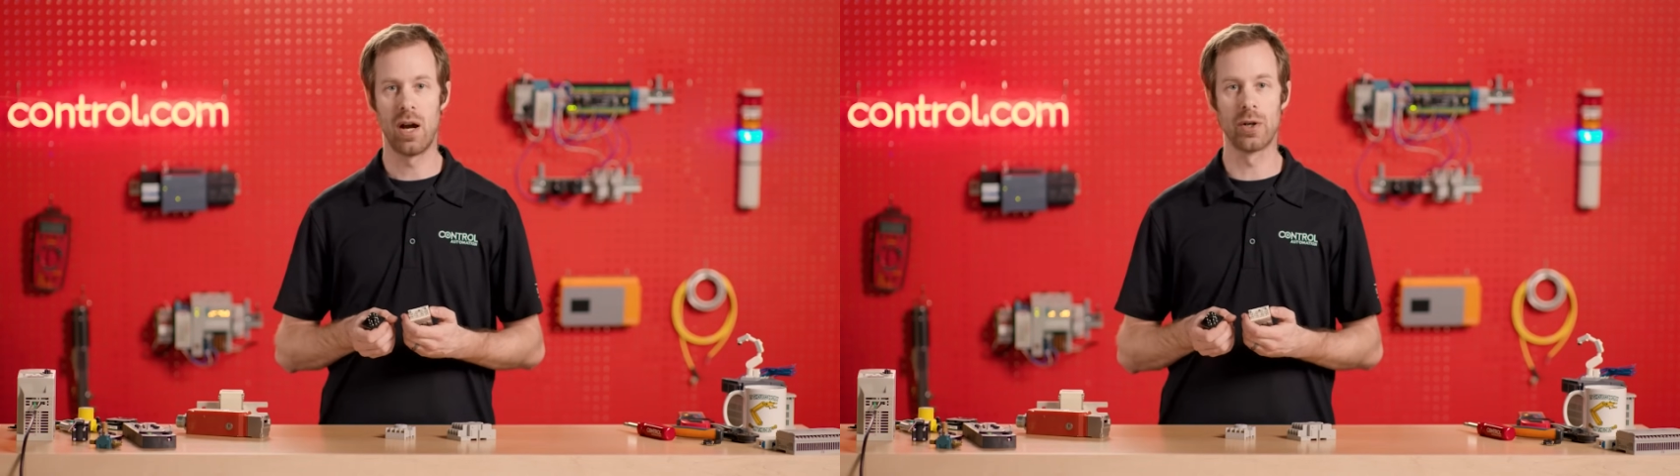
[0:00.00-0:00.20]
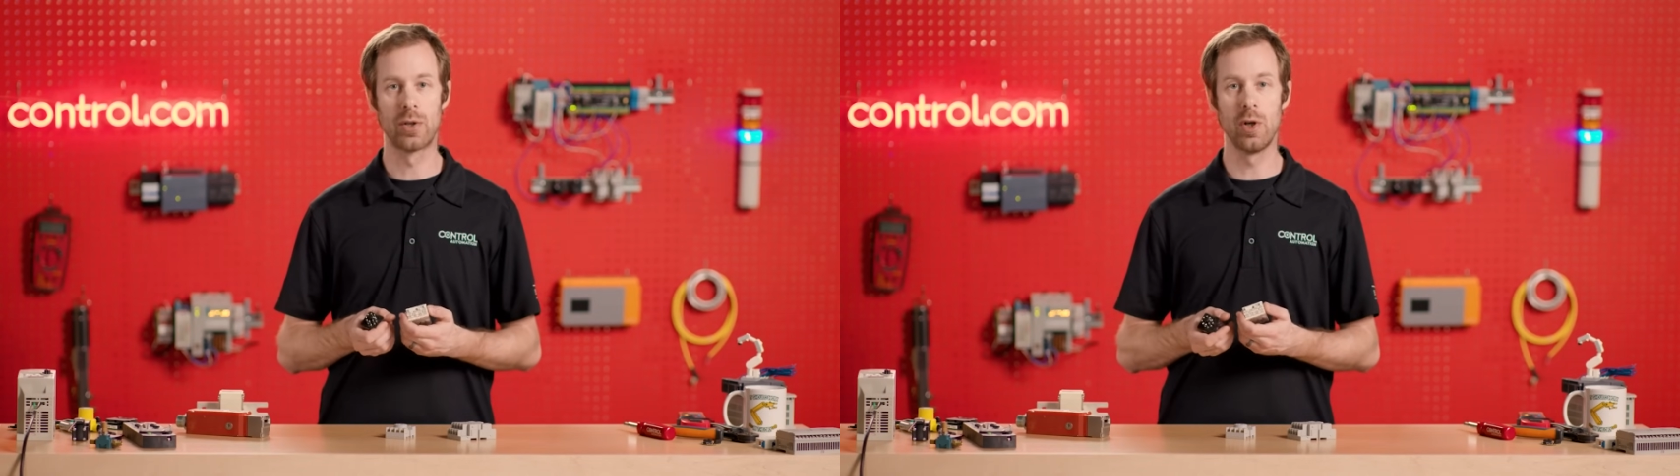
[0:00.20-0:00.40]

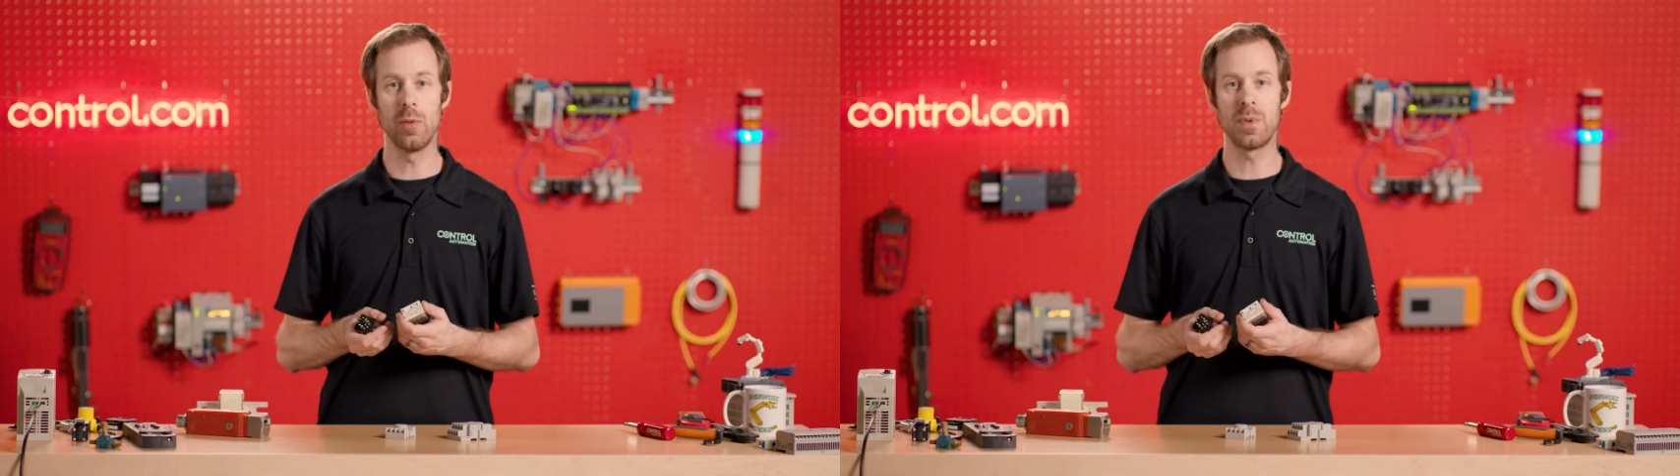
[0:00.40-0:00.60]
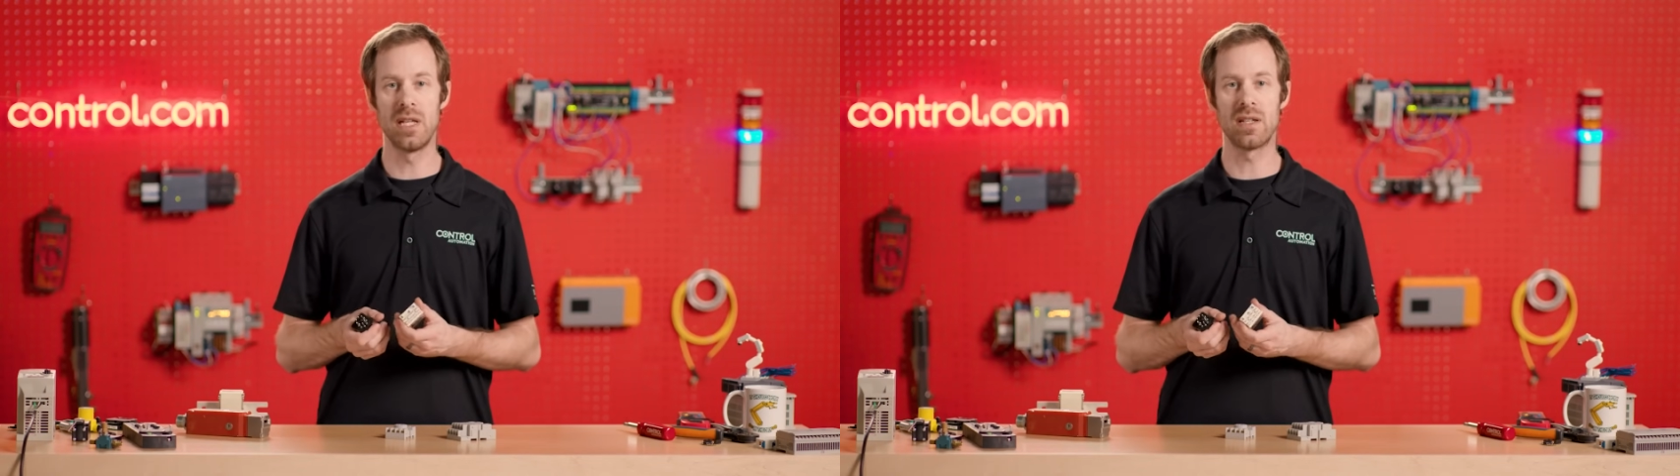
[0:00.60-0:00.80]
are
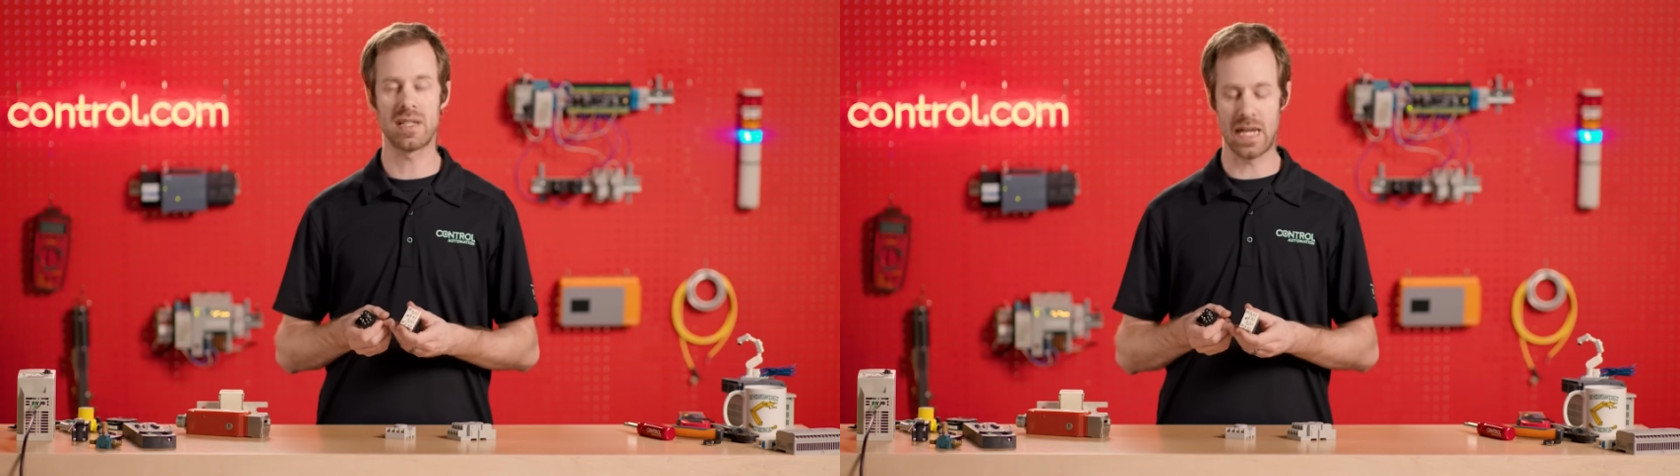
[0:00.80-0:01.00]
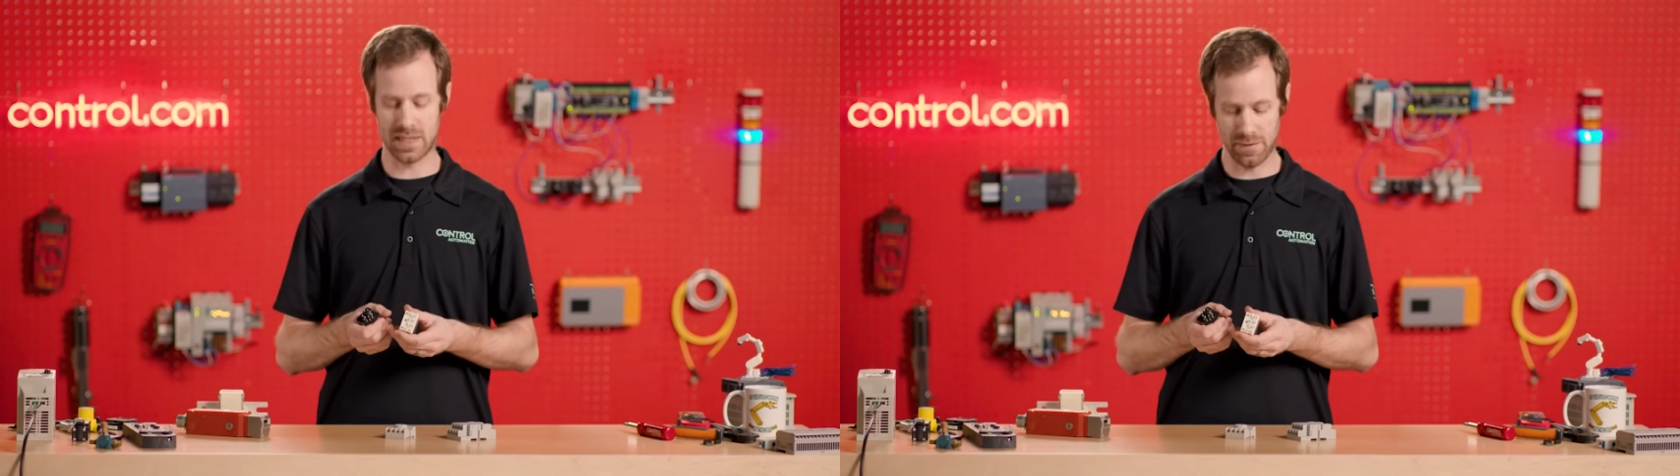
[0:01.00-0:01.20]
grouped into
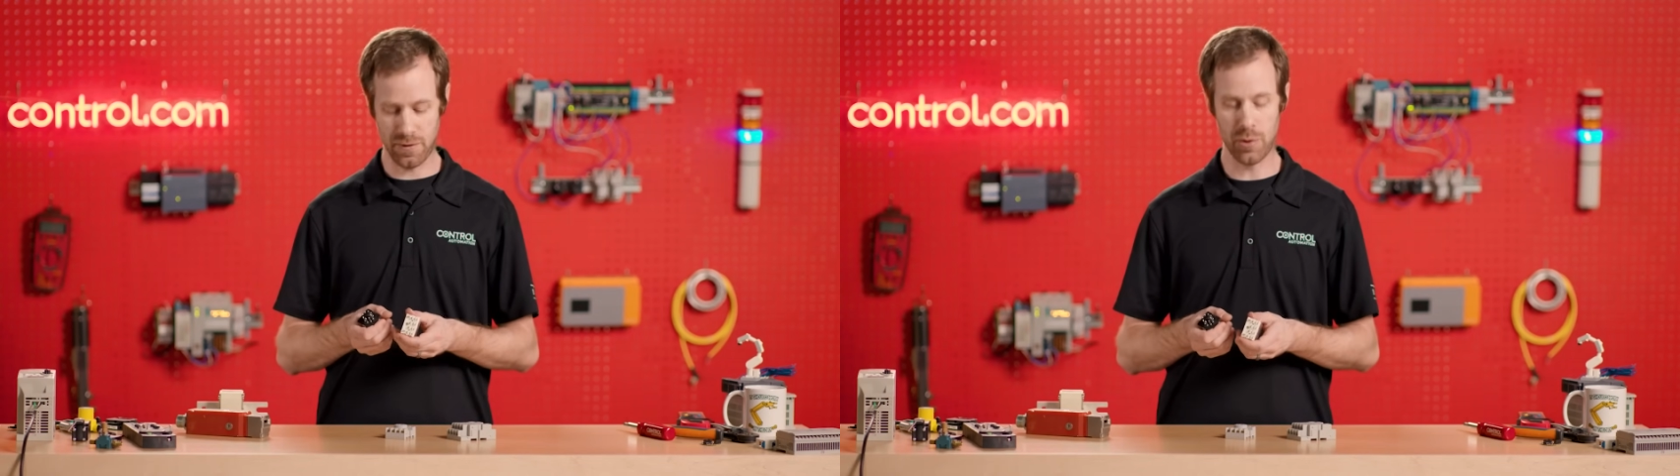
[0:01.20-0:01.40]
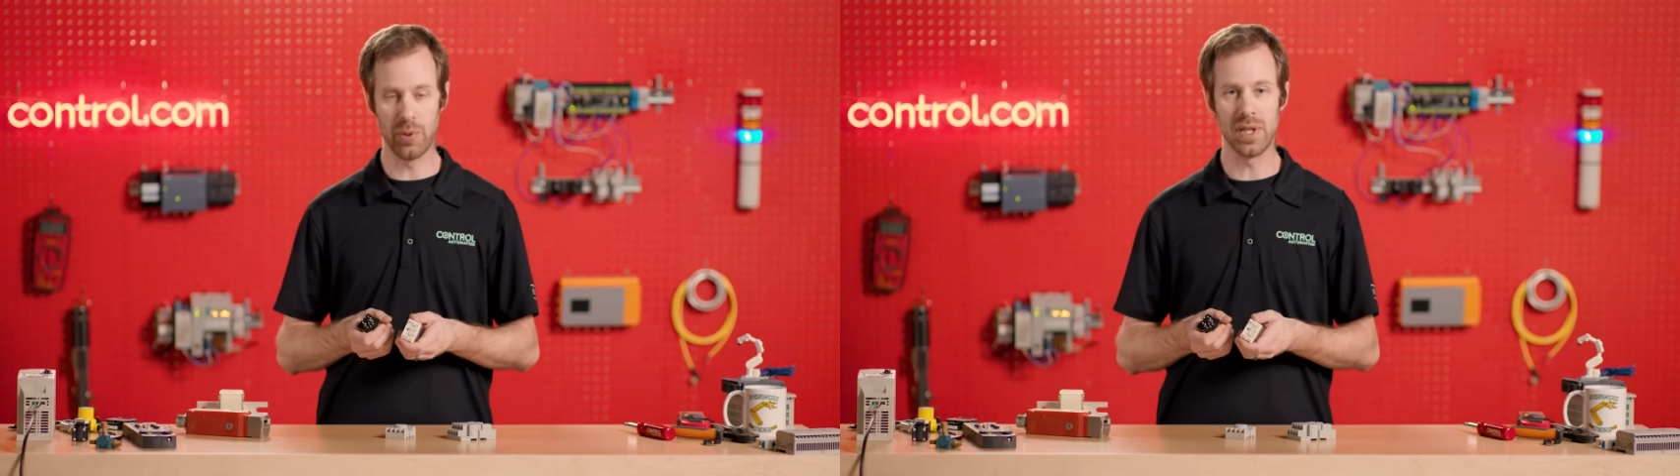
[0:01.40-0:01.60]
sets of
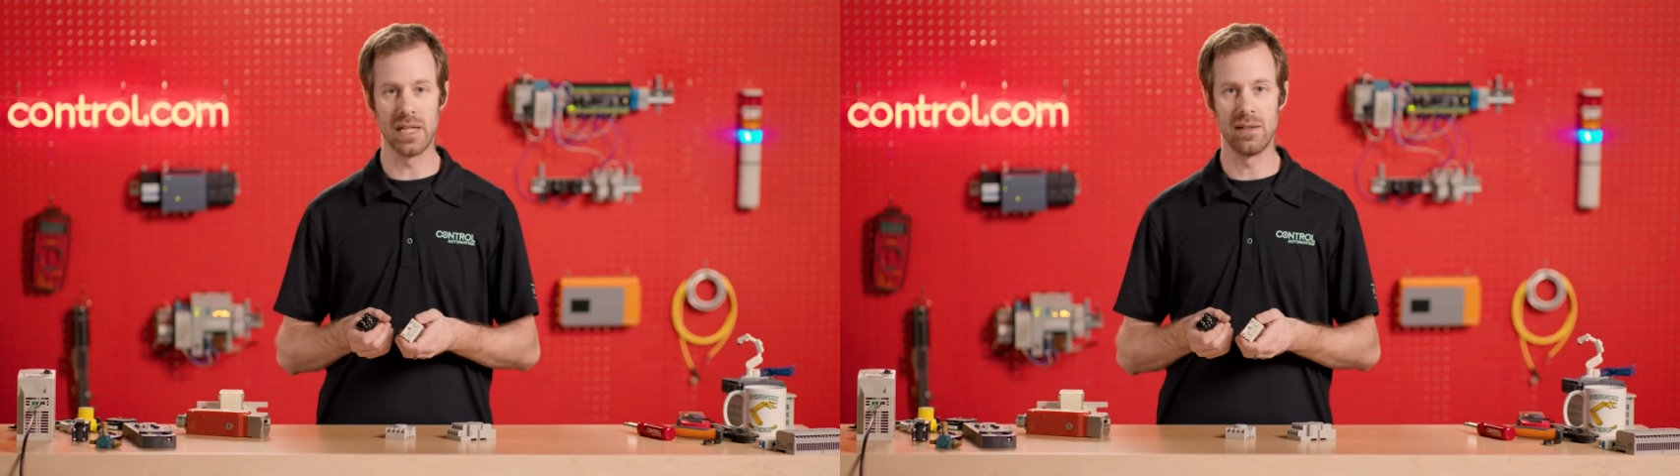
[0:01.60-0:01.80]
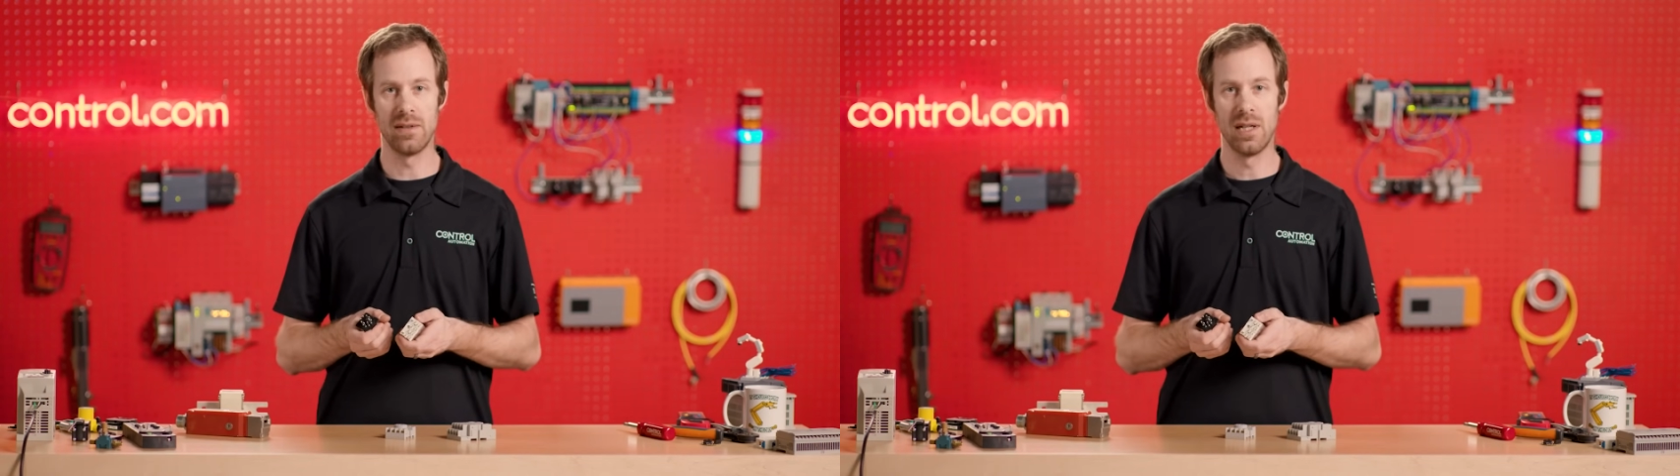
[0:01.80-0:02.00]
three,